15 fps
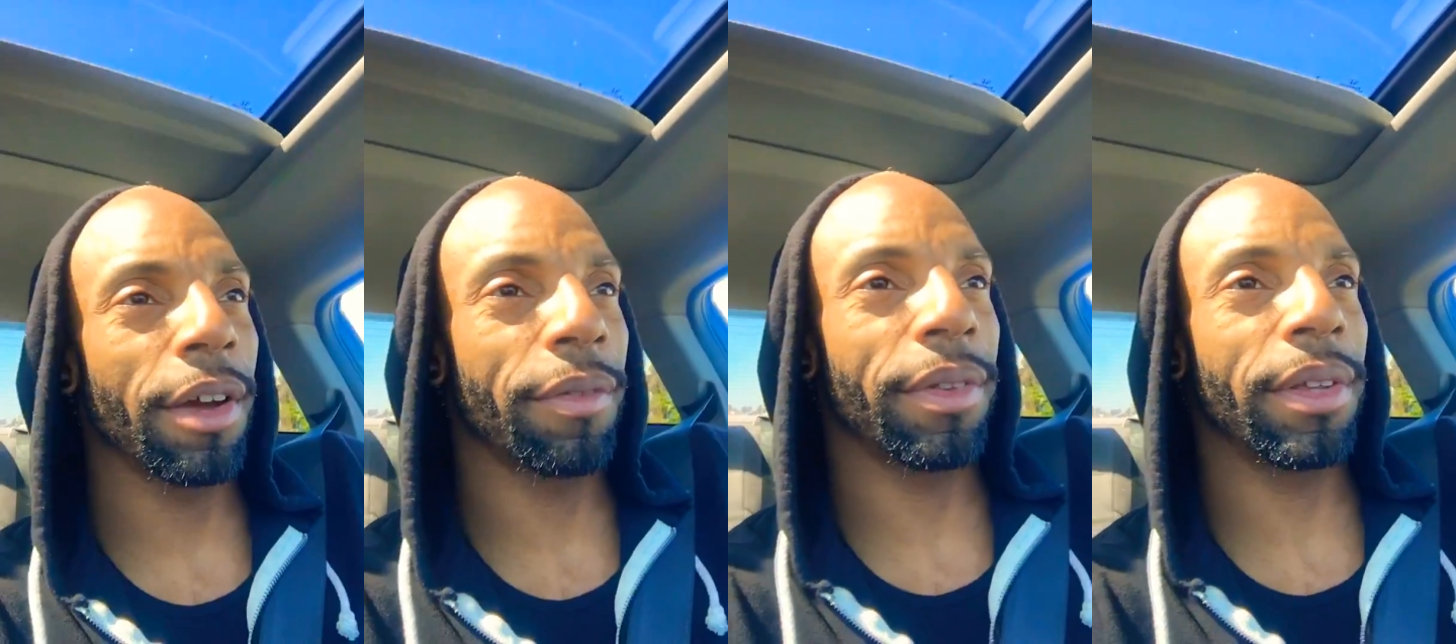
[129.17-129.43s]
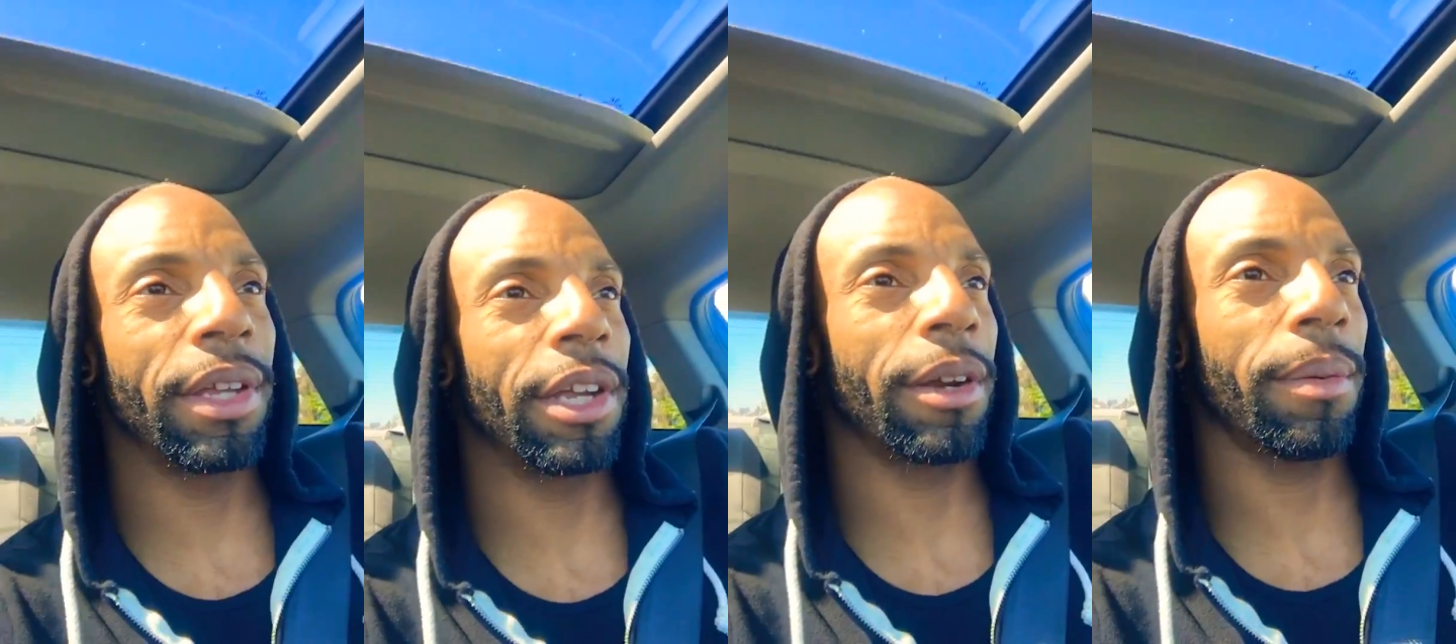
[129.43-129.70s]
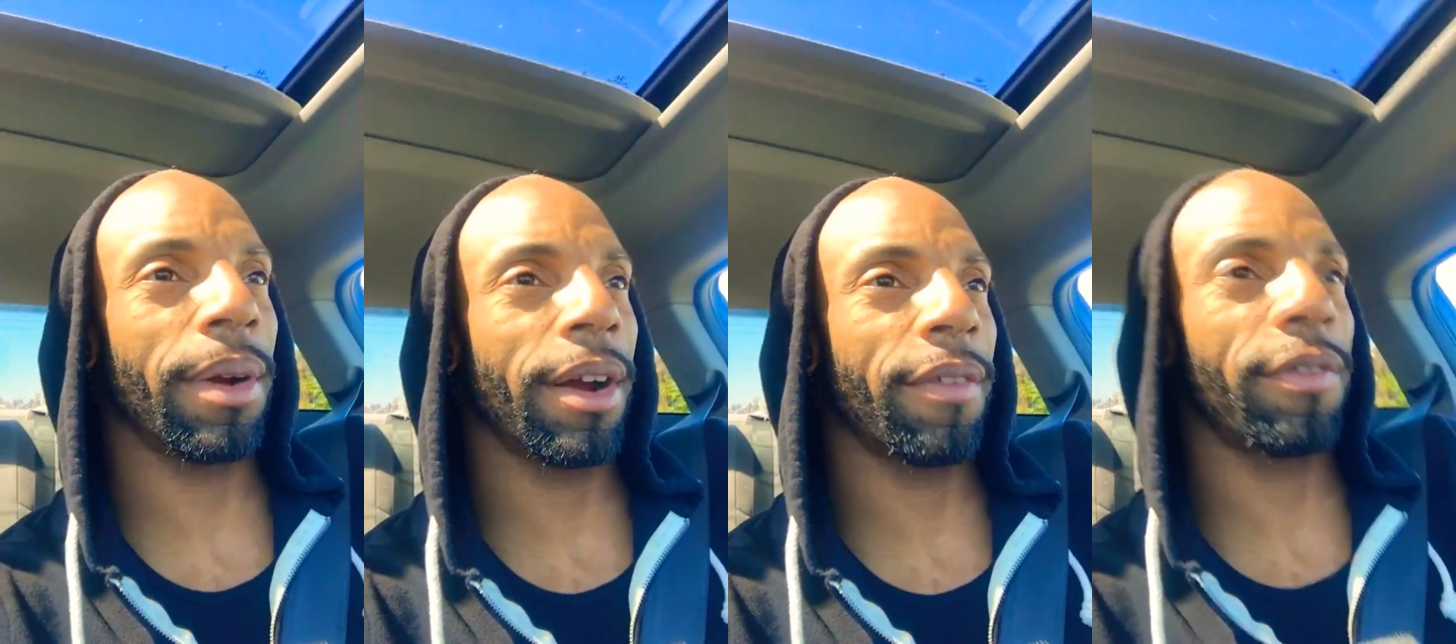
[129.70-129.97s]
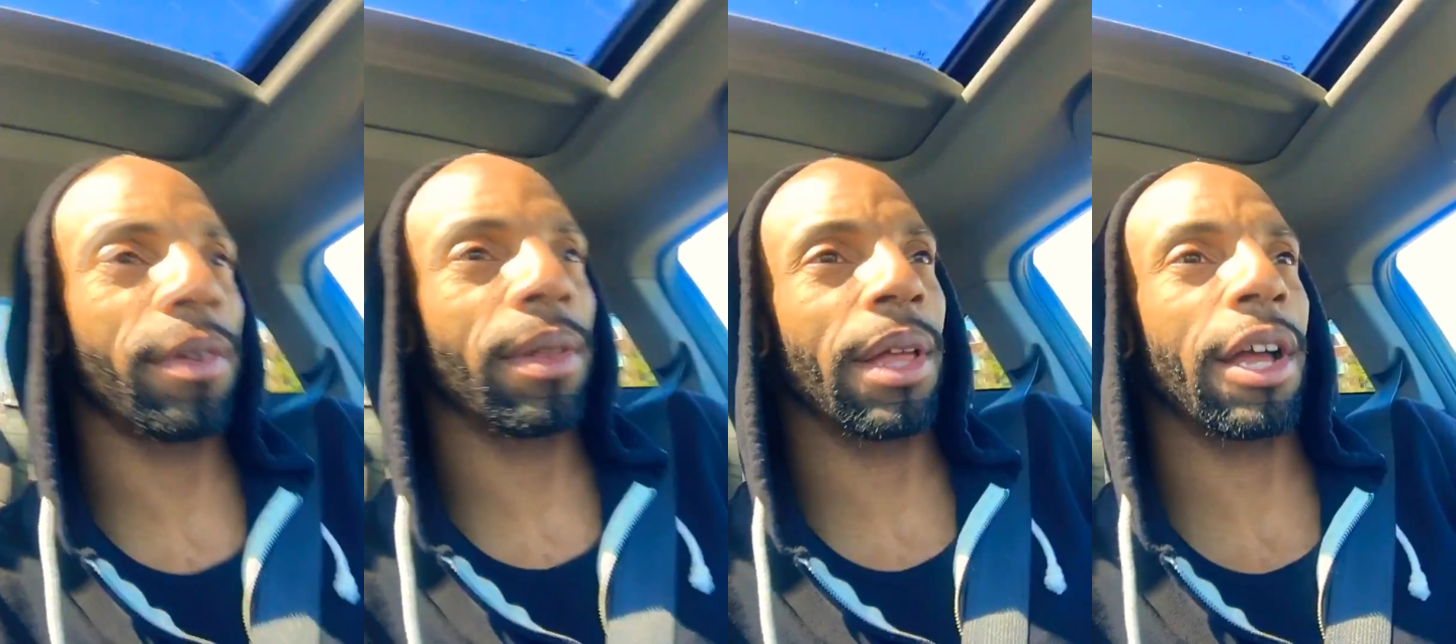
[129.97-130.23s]
of the year where I
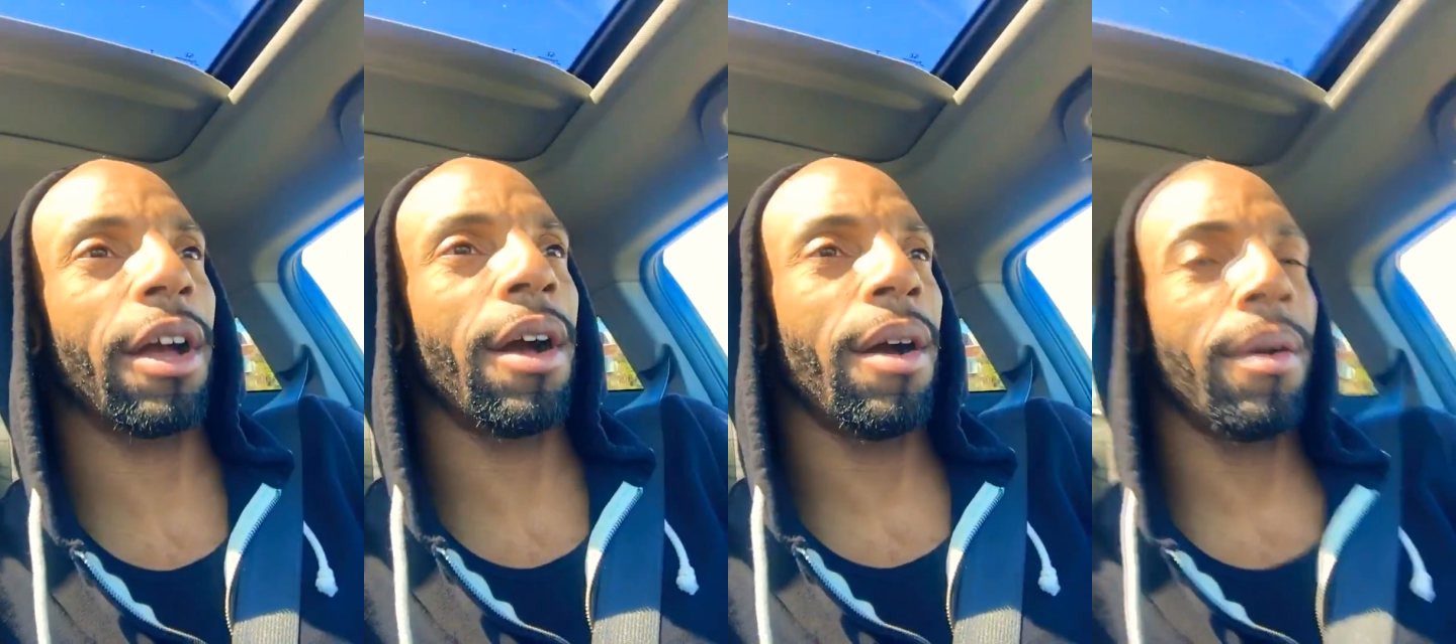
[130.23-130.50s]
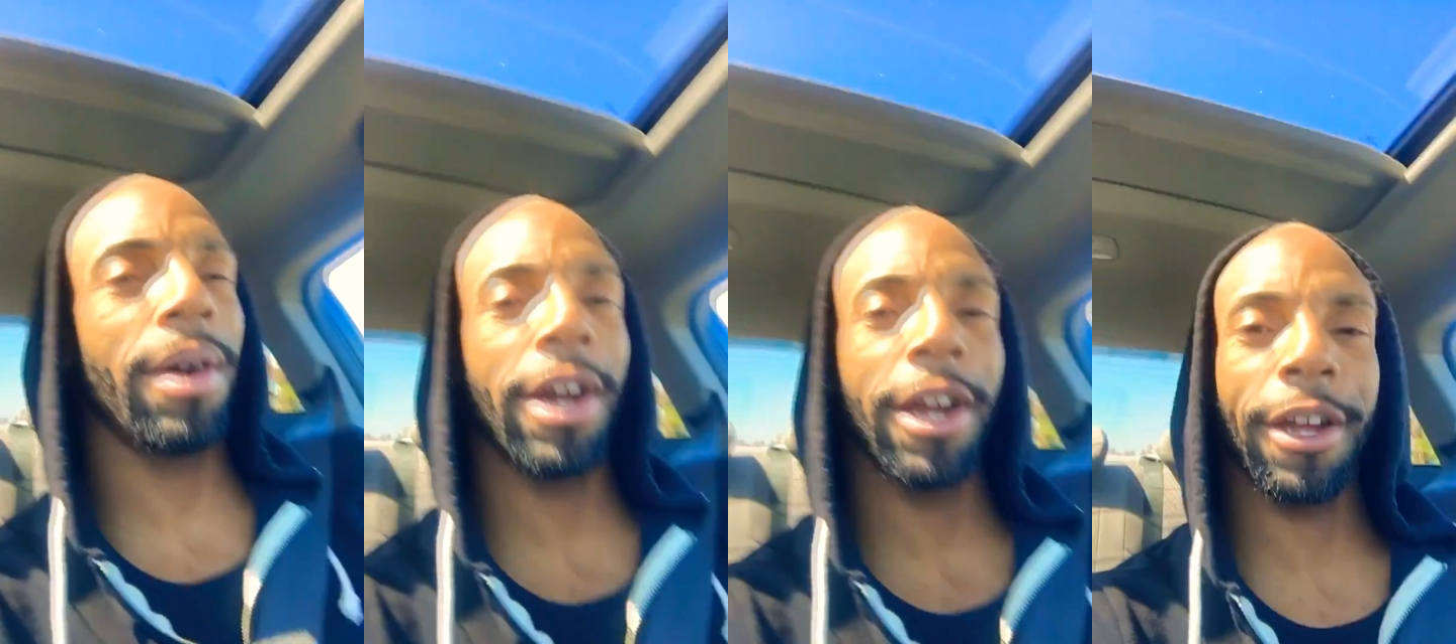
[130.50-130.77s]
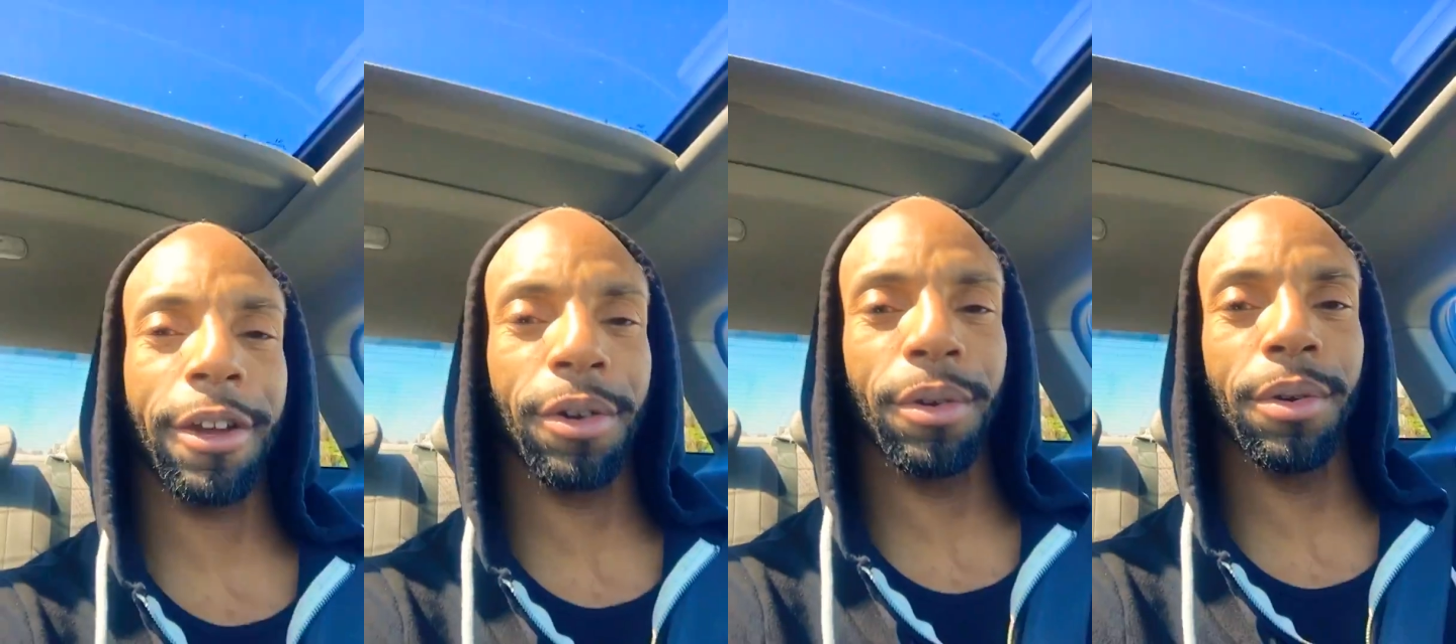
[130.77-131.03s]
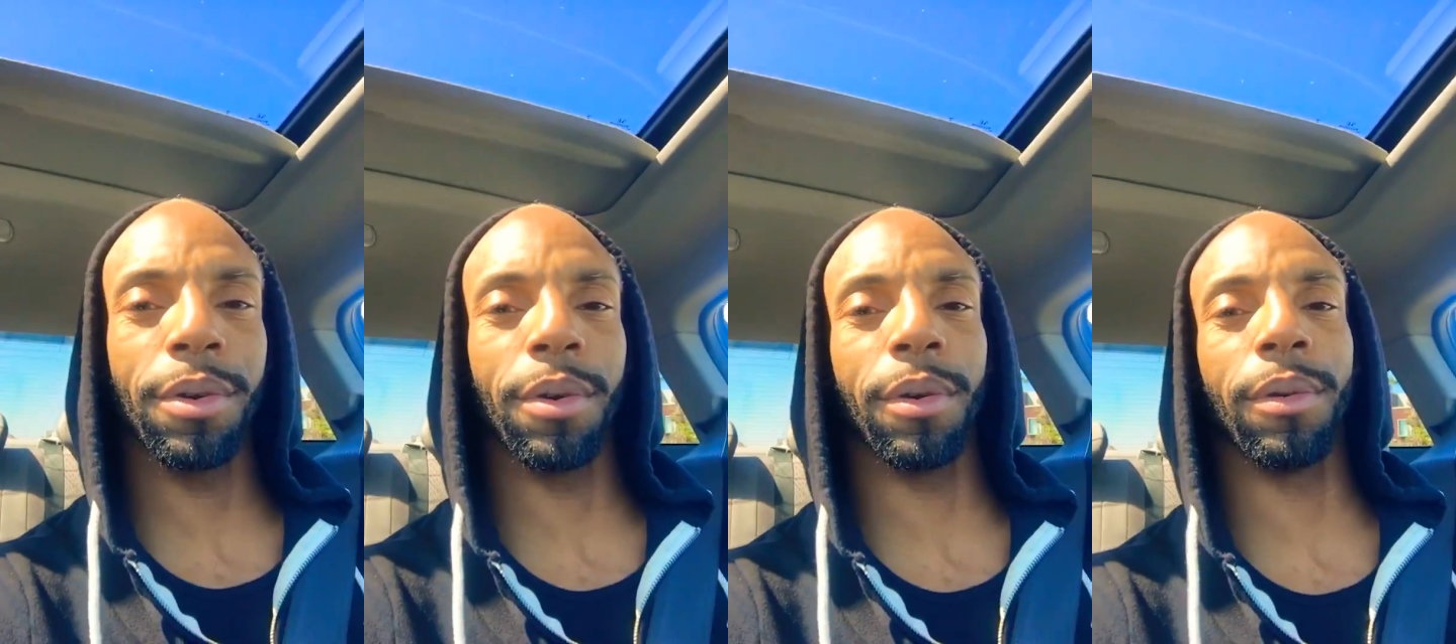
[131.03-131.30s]
feel like, all right,
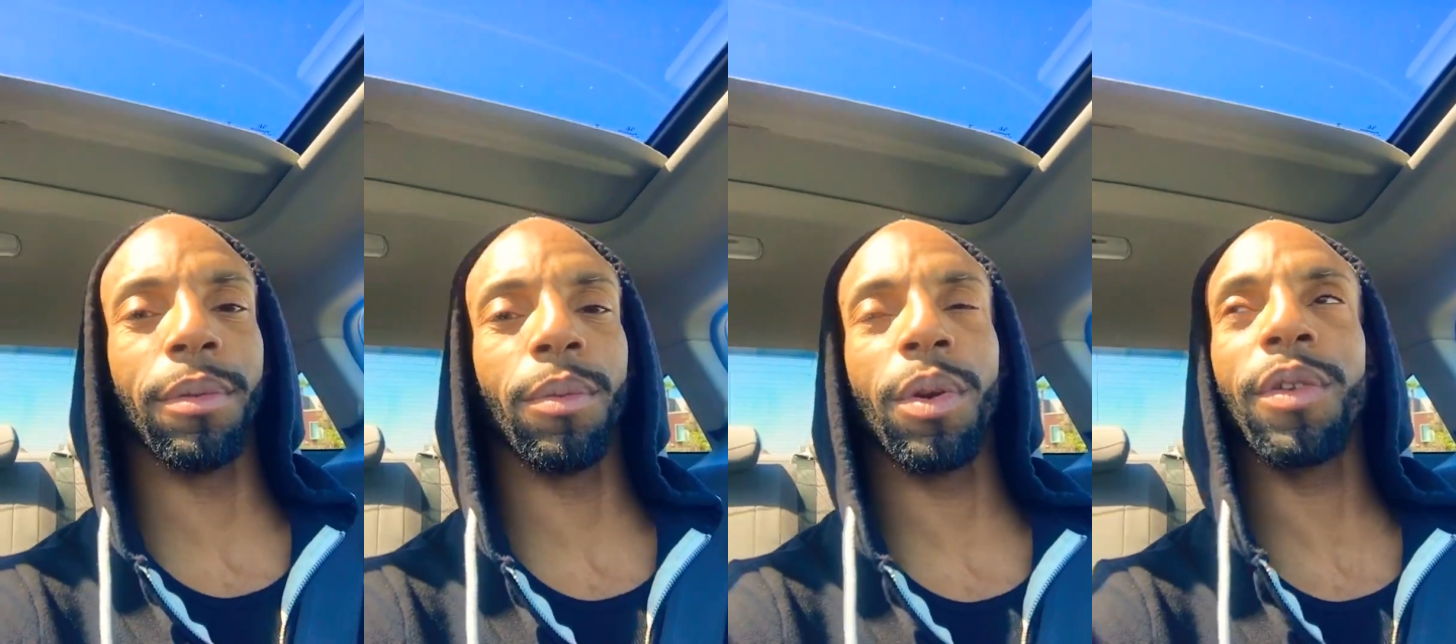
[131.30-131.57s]
cool,